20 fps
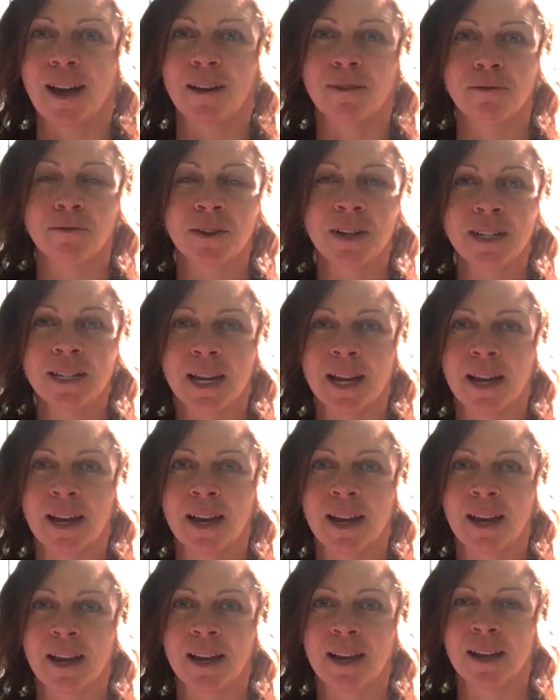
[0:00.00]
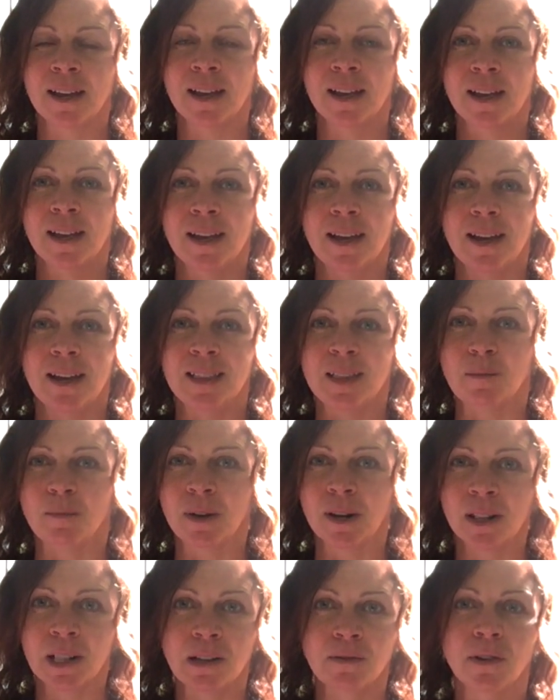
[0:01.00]
every day in the
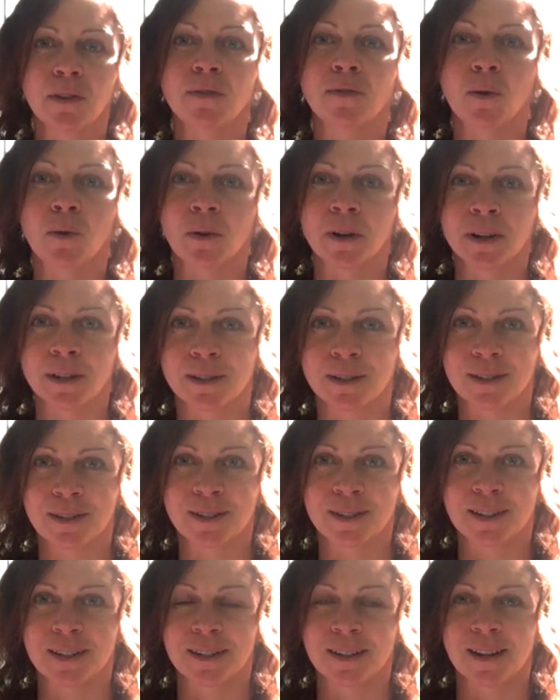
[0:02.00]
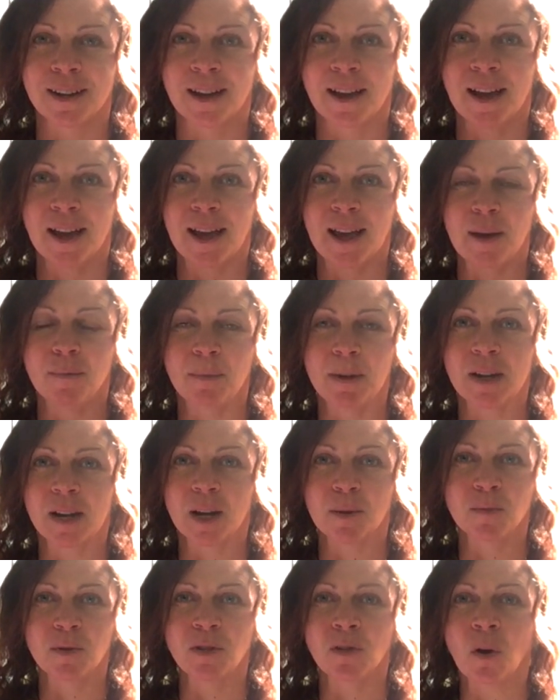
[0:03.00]
middle of a forest and
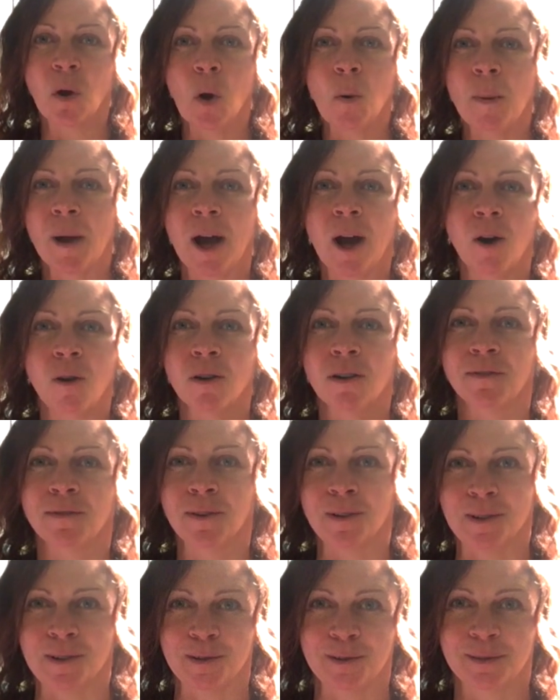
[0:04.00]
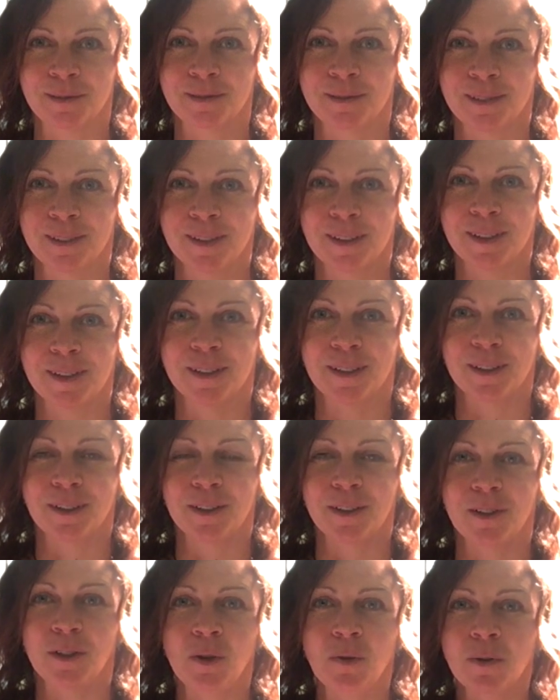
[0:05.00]
become so powerful.
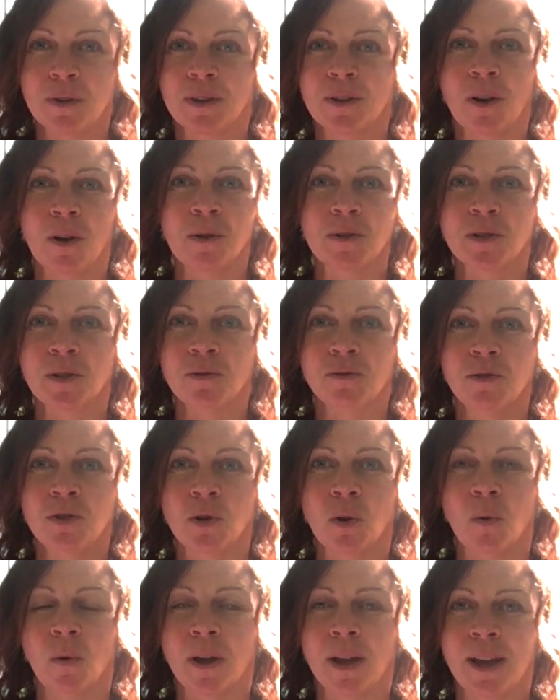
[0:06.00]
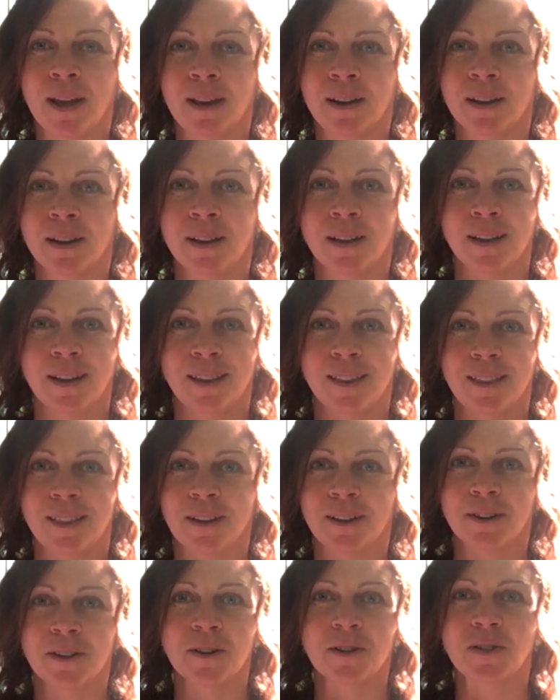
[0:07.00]
You can also join.
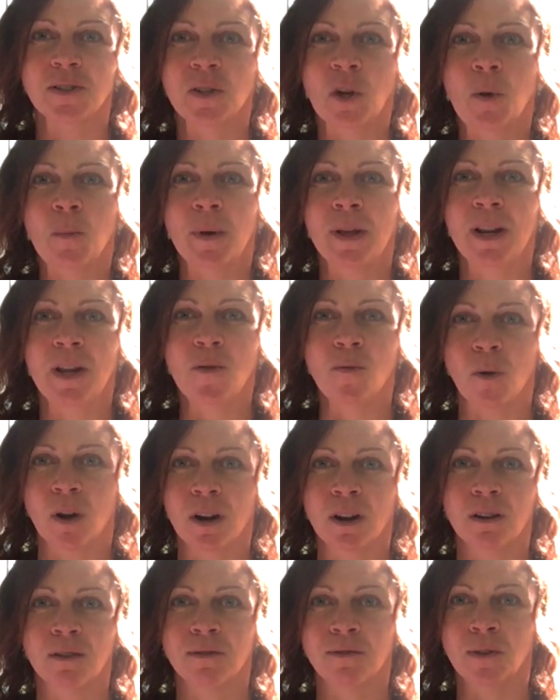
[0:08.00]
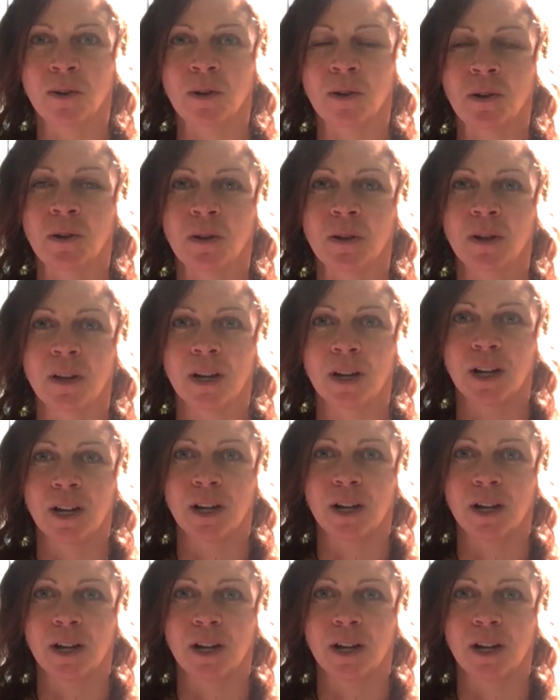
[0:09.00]
There are so many wonderful,